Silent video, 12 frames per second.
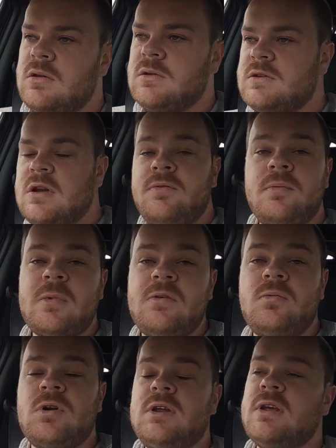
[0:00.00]
So from
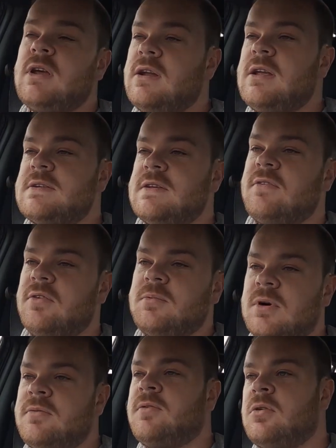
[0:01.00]
everyone here at
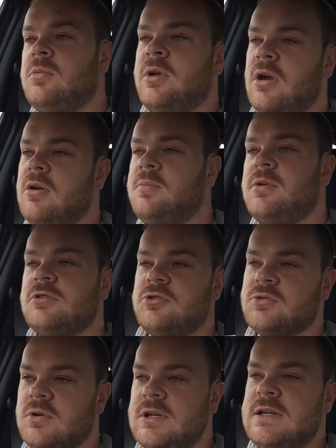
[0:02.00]
SF4x4, we hope you
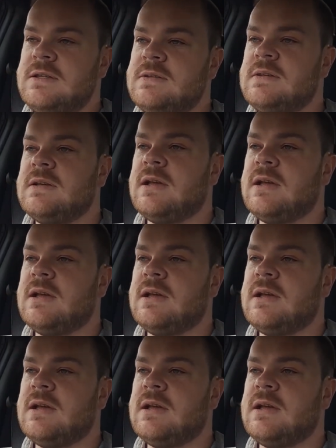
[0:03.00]
enjoyed it,